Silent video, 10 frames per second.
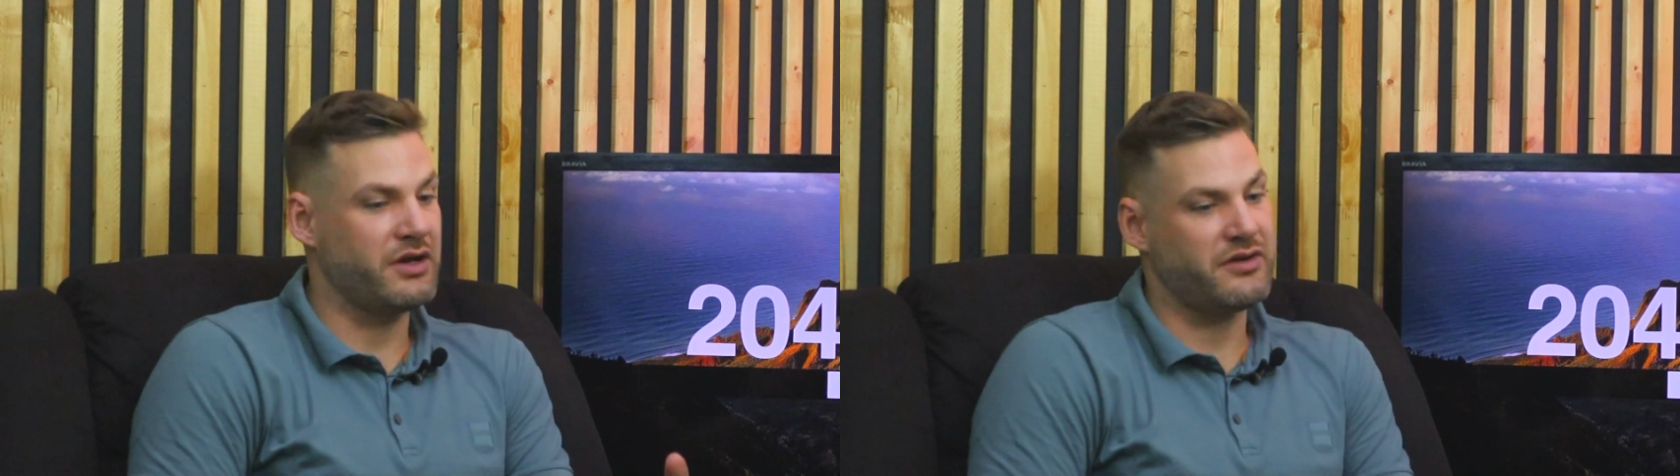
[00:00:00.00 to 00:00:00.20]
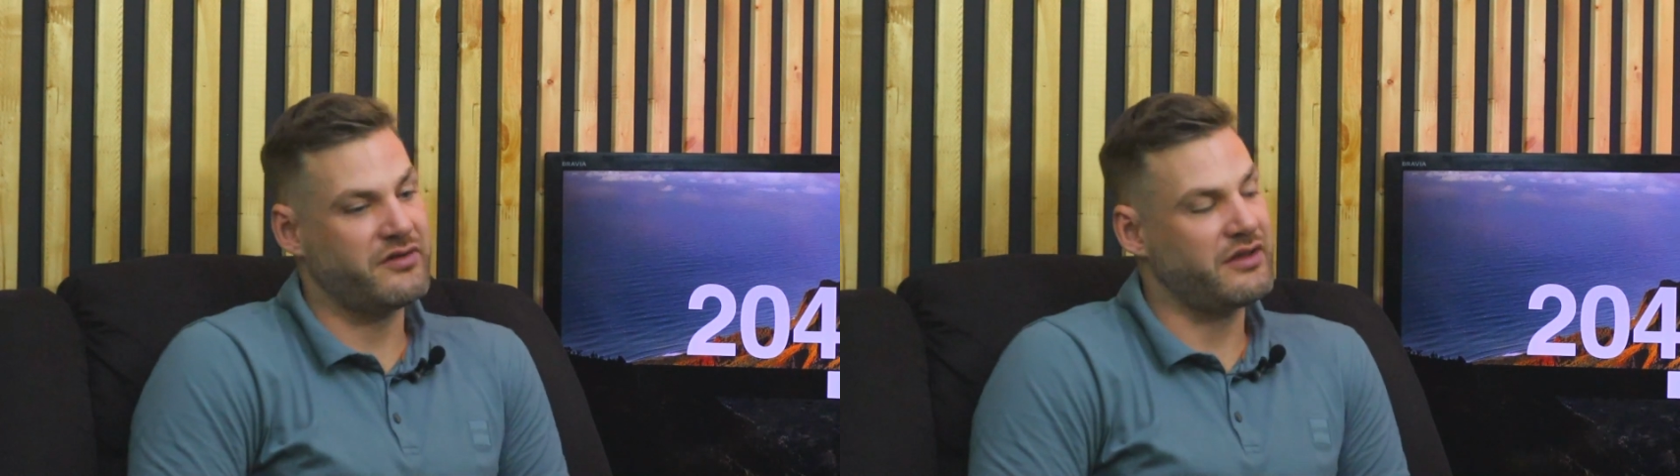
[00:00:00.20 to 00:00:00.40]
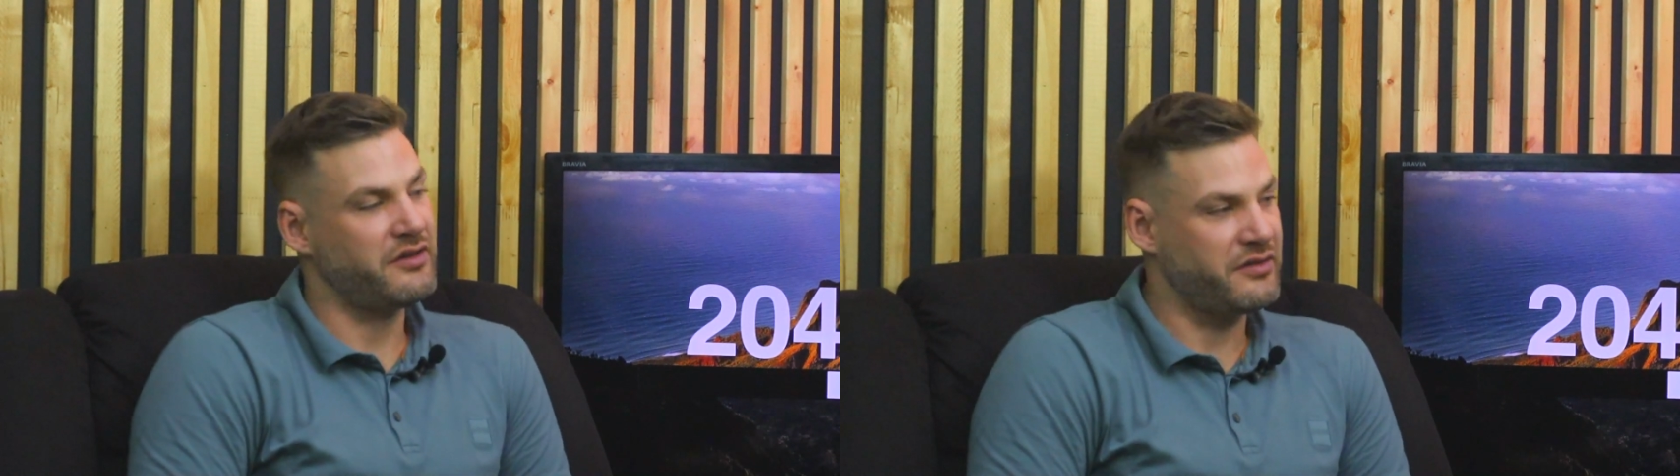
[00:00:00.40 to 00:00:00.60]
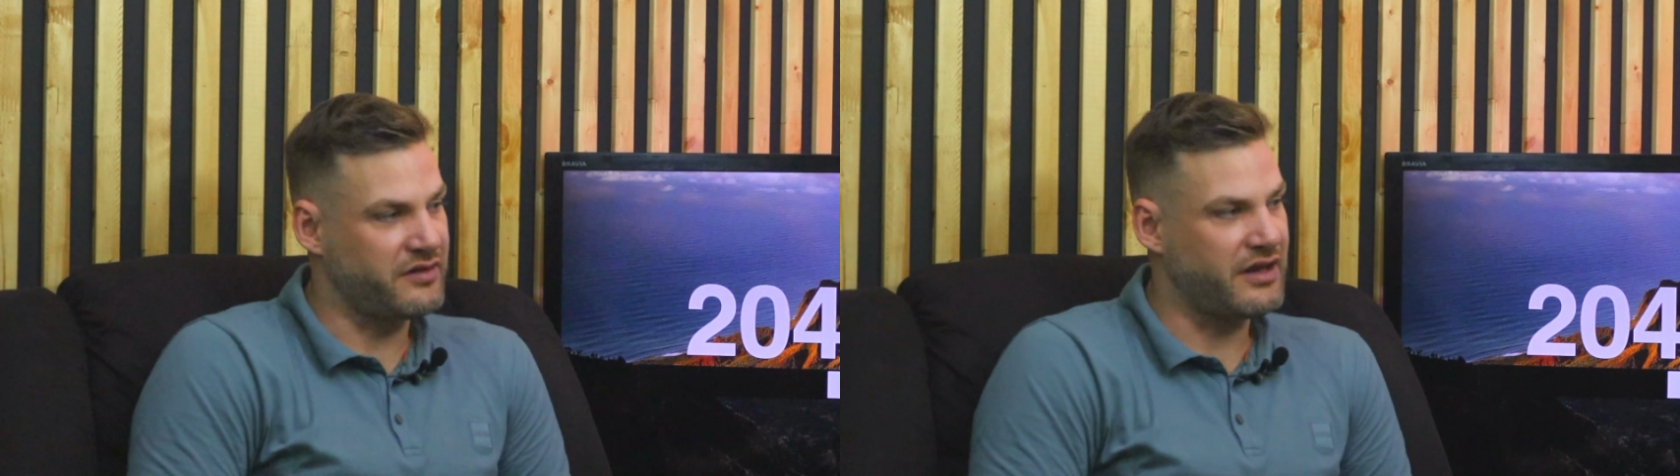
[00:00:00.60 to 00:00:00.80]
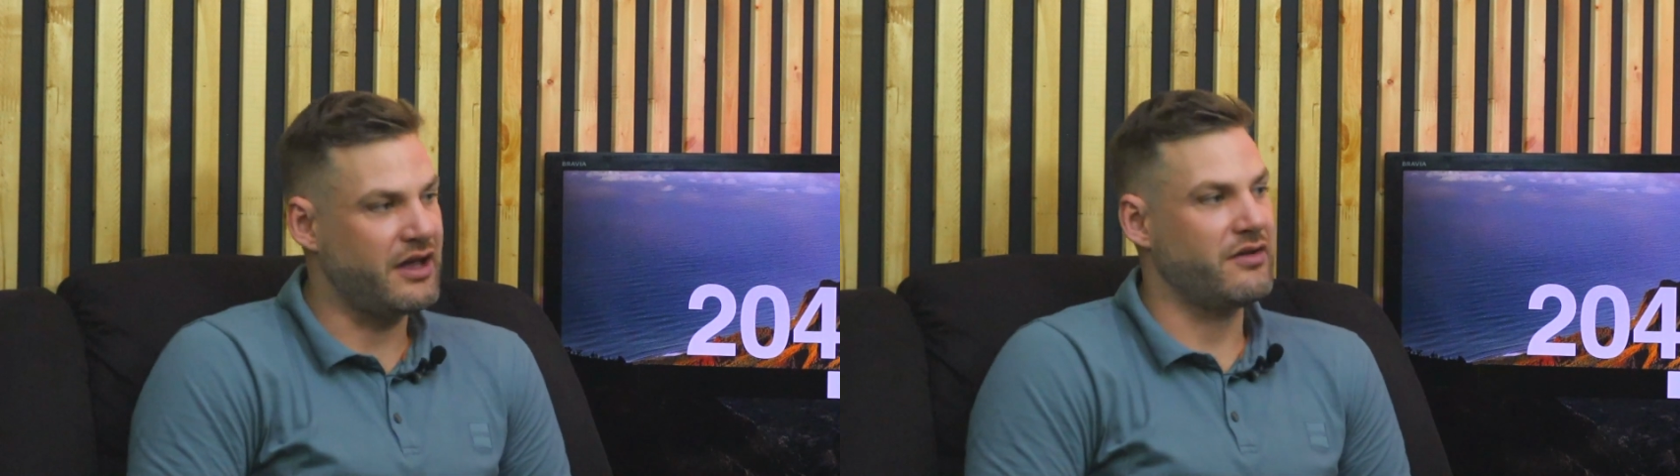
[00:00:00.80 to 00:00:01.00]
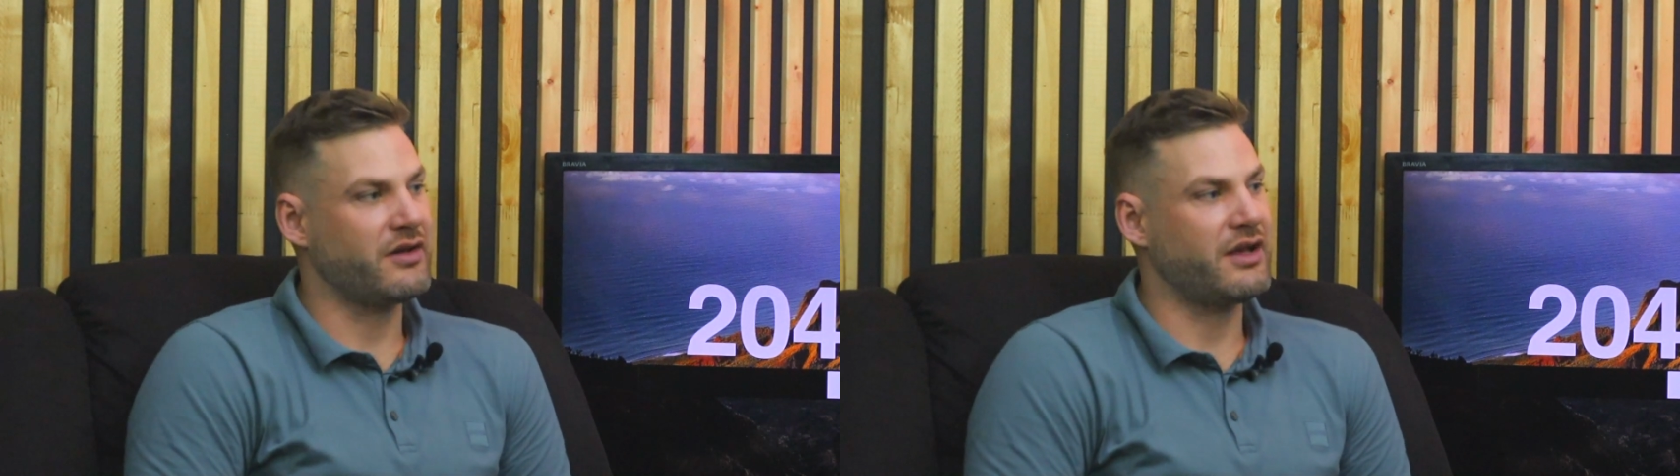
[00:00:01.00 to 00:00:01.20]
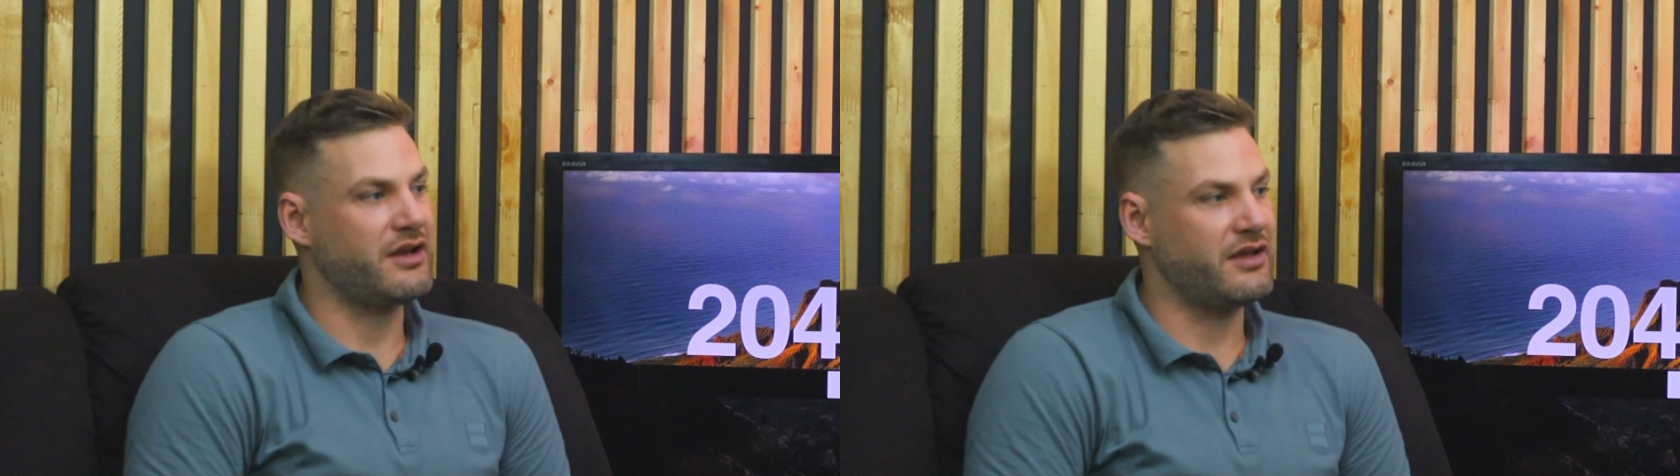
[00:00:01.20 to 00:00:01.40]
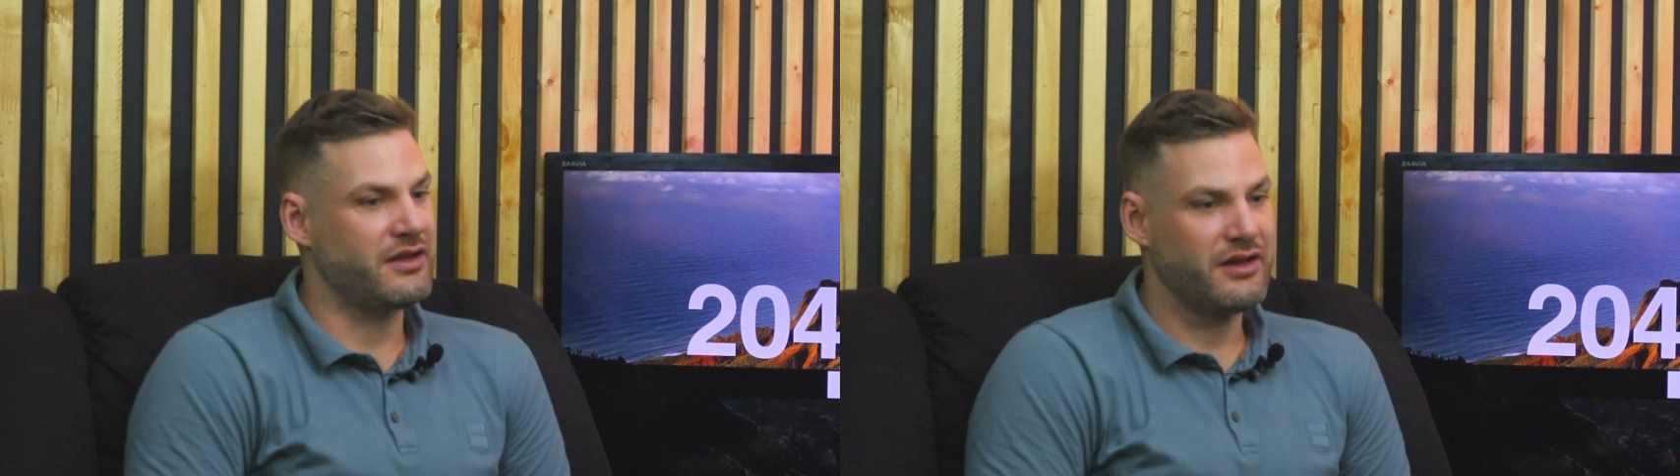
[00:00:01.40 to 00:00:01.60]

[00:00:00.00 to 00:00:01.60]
just like sit down, kind of